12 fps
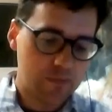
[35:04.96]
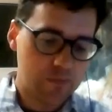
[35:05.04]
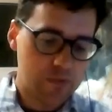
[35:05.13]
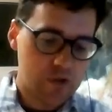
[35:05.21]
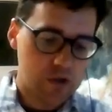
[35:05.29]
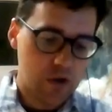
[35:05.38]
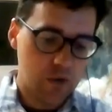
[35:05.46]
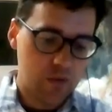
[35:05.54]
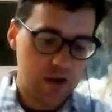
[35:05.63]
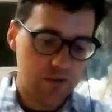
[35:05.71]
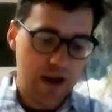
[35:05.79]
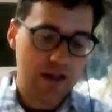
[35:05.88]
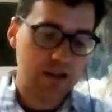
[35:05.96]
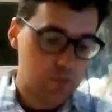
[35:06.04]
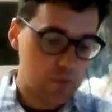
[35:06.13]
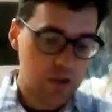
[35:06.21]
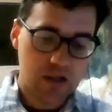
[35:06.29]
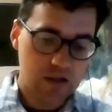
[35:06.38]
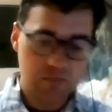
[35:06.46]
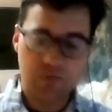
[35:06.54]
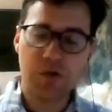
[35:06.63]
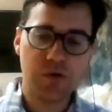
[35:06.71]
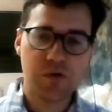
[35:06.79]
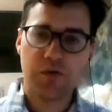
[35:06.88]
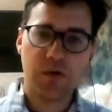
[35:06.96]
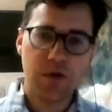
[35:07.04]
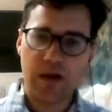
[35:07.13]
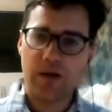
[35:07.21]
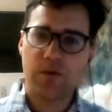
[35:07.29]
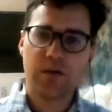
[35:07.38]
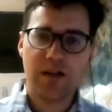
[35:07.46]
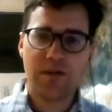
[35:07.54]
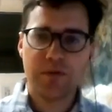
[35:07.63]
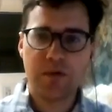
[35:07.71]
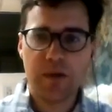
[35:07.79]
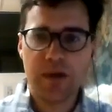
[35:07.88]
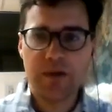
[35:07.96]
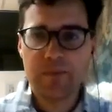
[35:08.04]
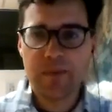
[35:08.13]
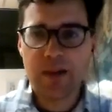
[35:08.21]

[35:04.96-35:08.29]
So if I can be useful, I would love to be.